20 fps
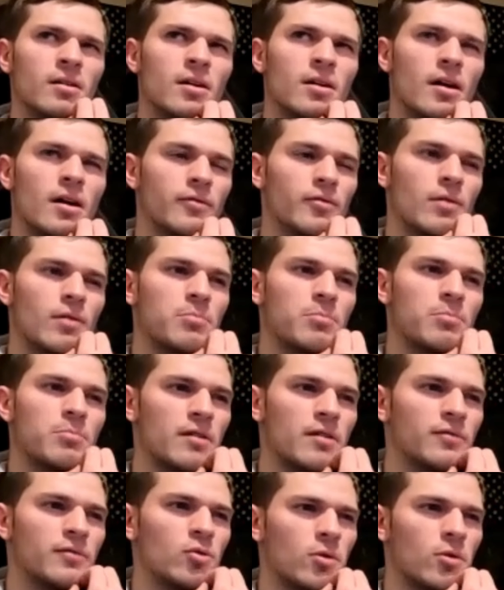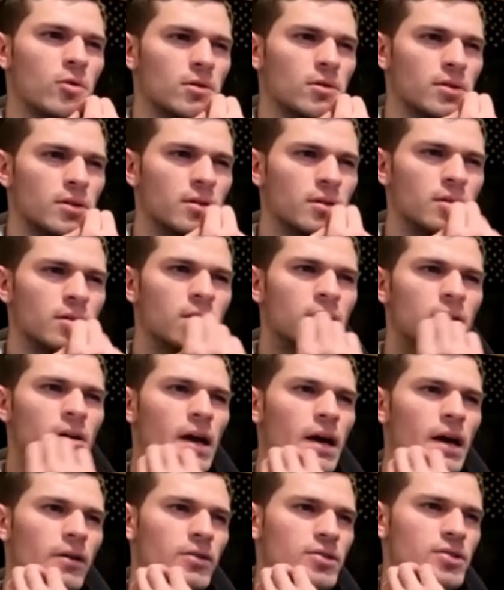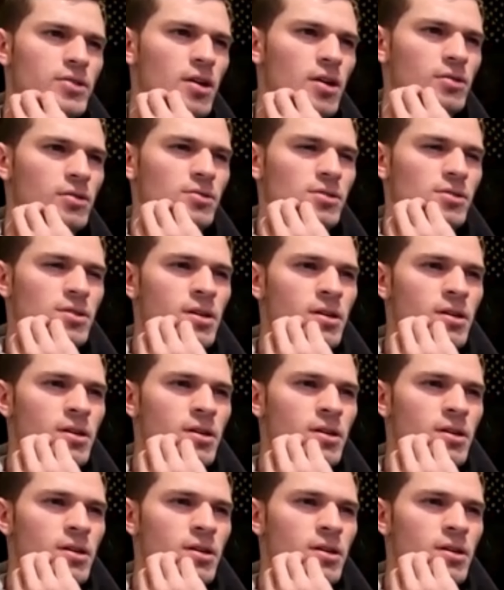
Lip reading: Have you read Brave New World? Aldous Huxley?